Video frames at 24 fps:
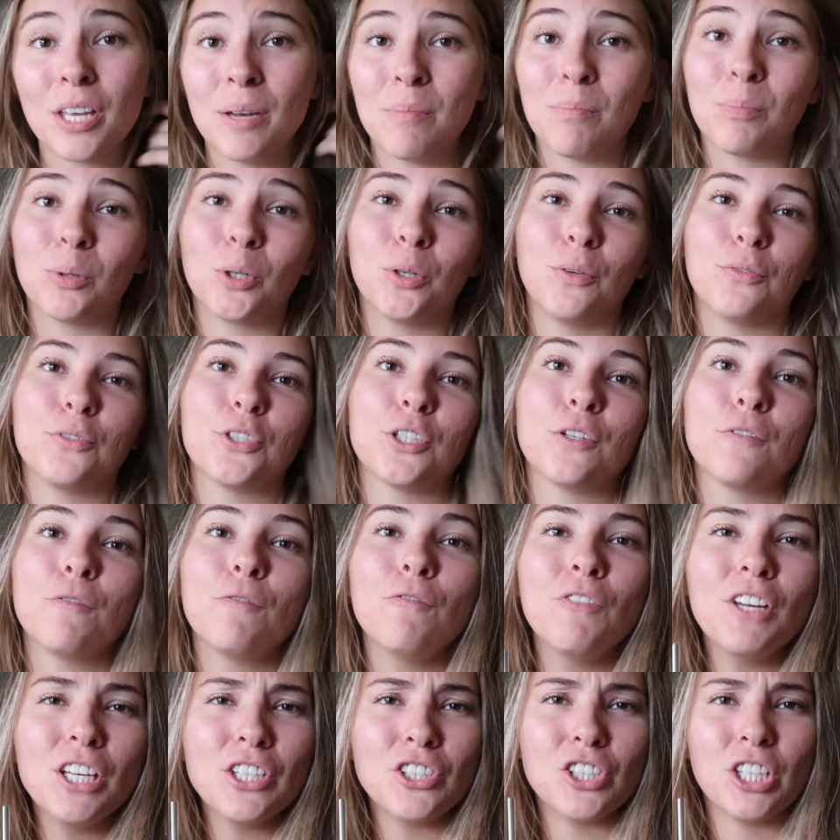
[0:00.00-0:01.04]
improves your
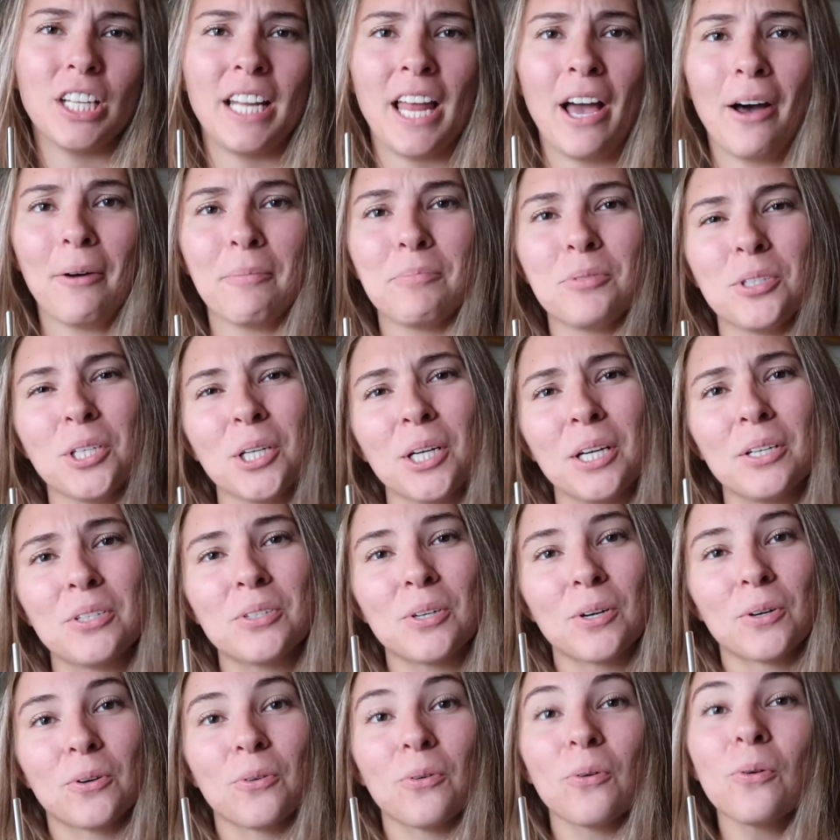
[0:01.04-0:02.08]
vision, helps your
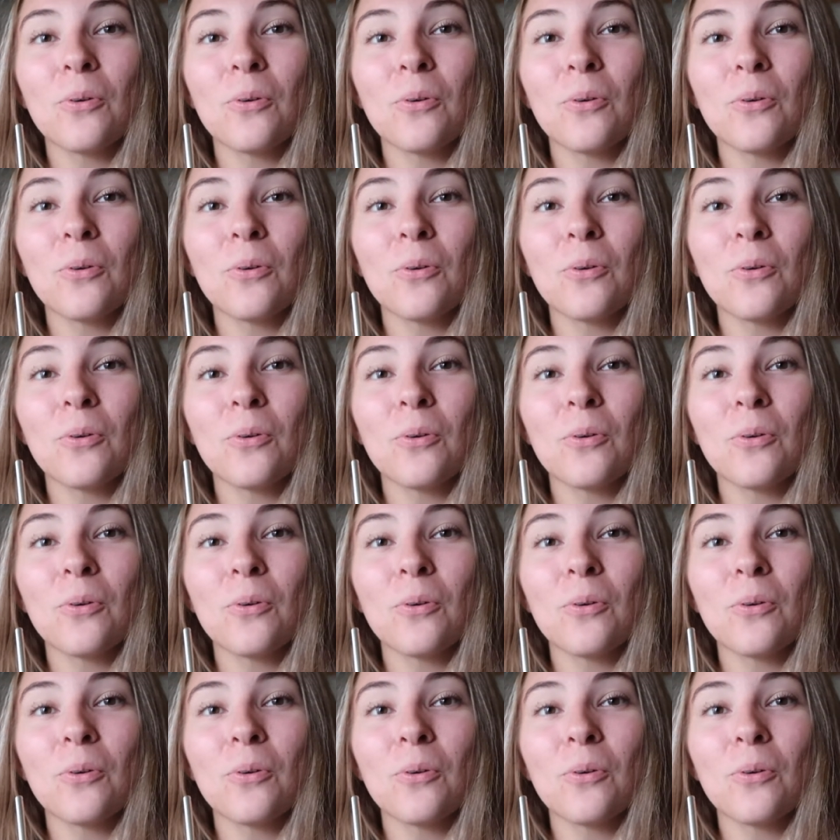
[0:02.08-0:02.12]
internal